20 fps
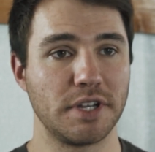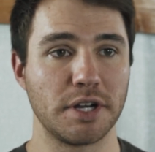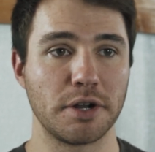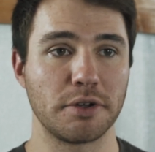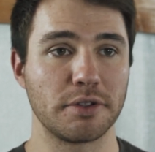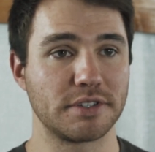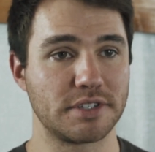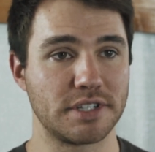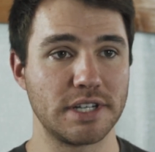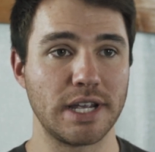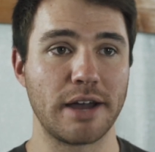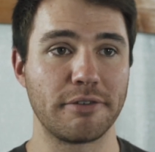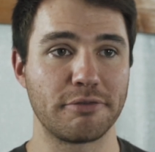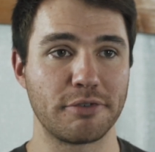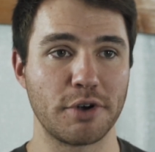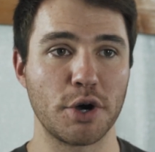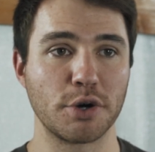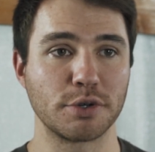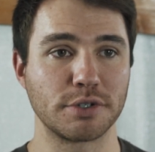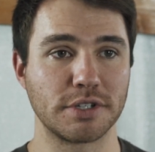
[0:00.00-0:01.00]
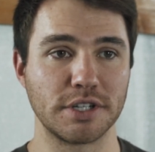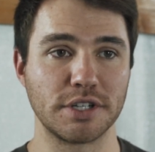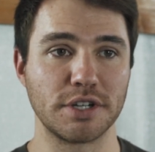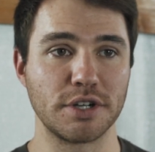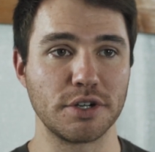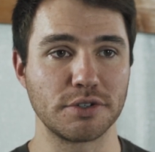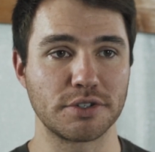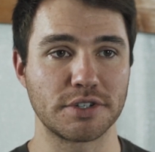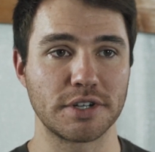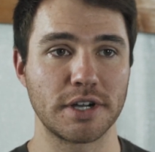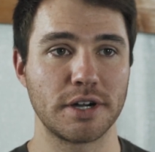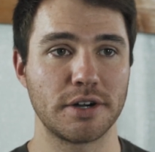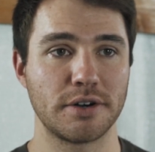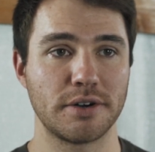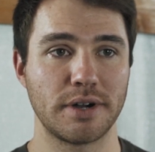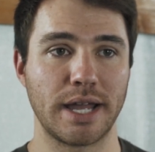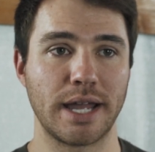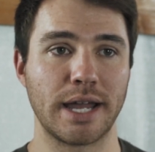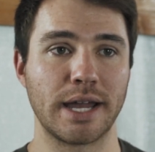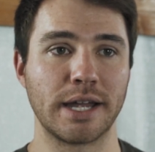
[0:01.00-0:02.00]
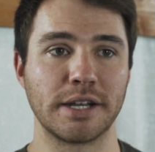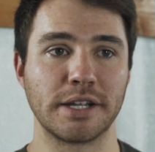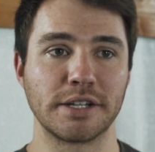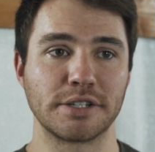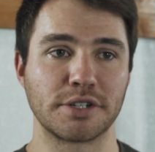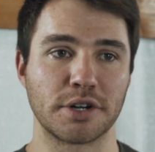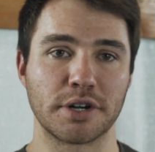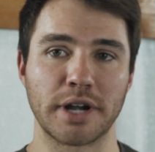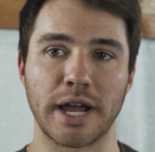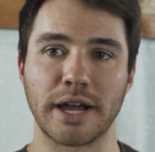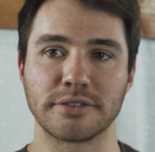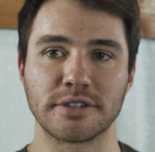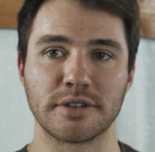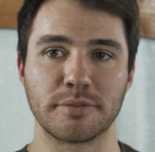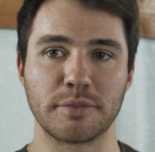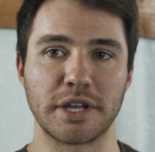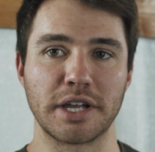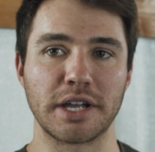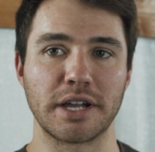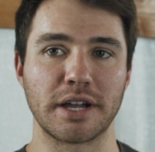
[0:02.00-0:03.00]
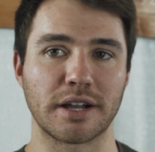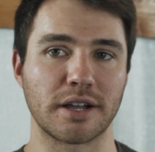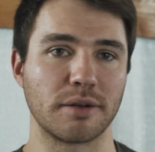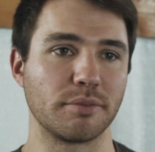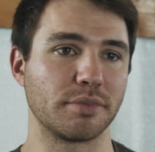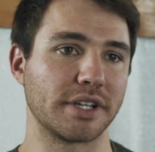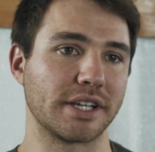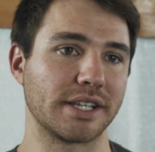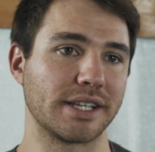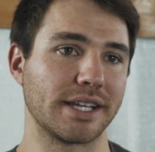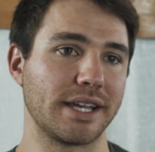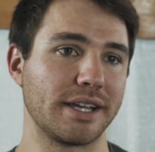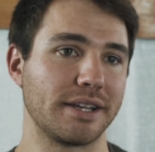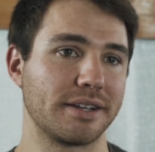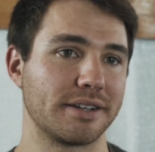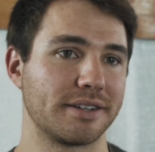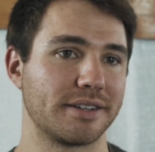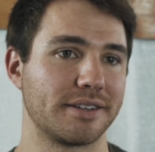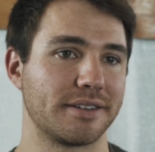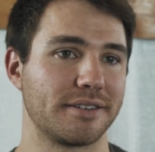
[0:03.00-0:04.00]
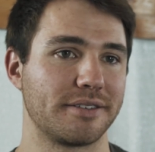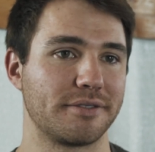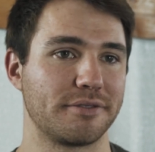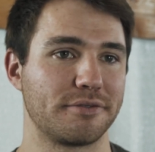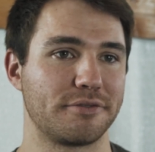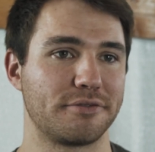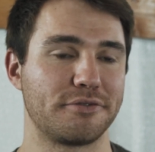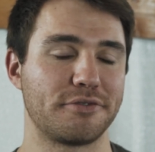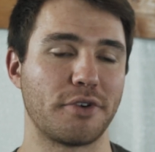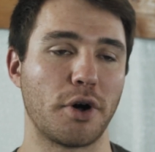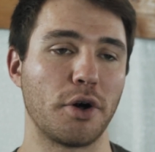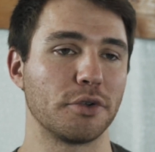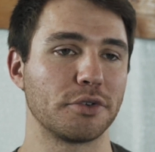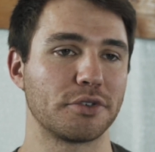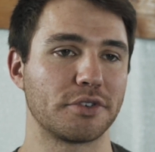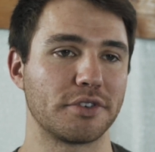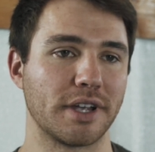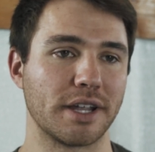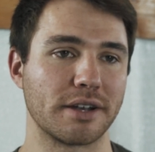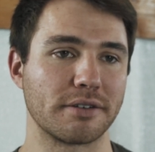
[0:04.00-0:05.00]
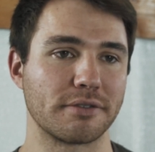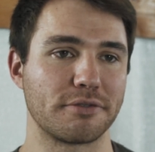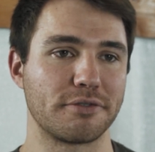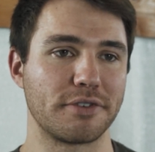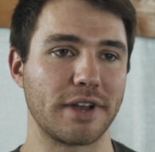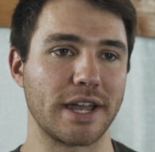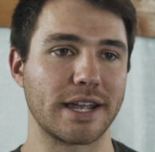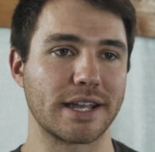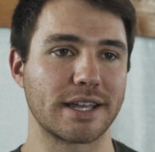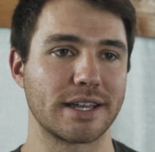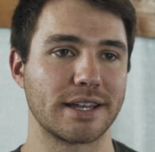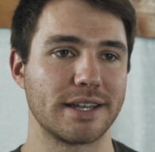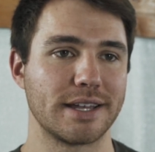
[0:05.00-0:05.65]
the CFO to do so, and it turned out to be a completely false and fake